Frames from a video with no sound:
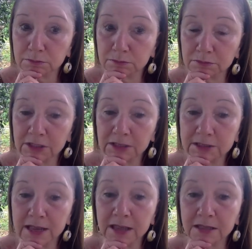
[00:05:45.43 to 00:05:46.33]
Little
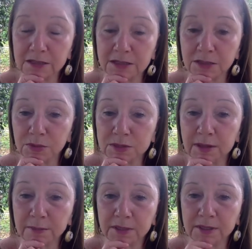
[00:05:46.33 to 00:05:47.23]
desks
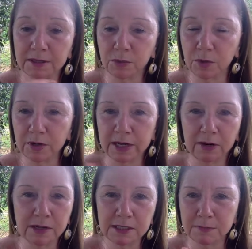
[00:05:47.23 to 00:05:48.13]
resembling work
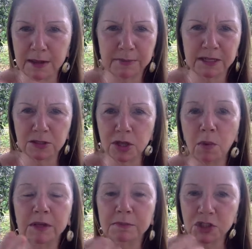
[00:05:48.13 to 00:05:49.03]
areas, maybe
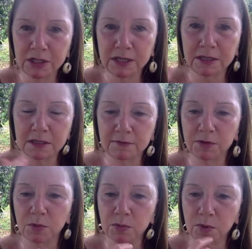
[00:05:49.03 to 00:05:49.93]
sewing machines if
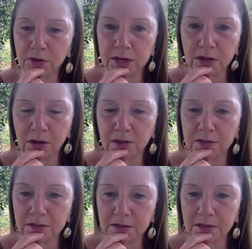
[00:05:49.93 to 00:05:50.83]
you were working
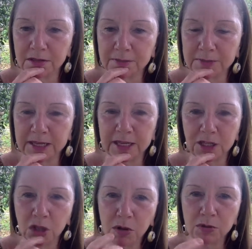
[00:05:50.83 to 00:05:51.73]
on making
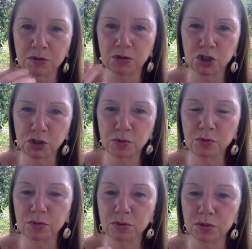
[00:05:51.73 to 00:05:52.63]
clothes or
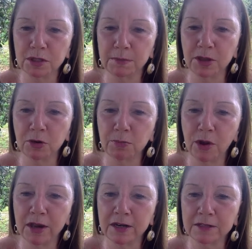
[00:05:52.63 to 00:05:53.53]
shoes or some other
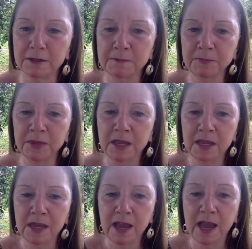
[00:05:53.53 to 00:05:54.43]
product,
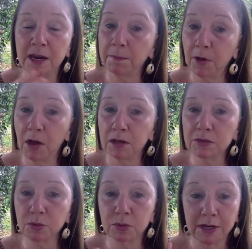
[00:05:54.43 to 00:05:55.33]
and a
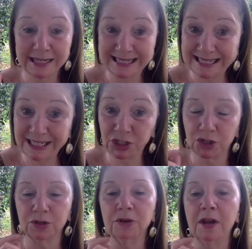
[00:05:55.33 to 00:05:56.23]
boss or
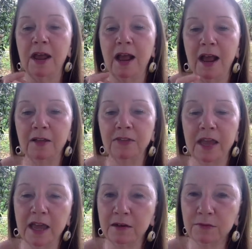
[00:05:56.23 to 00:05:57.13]
teacher at the
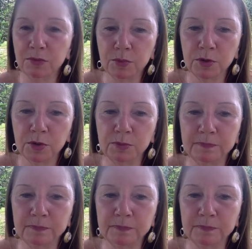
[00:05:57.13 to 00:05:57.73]
head of the room.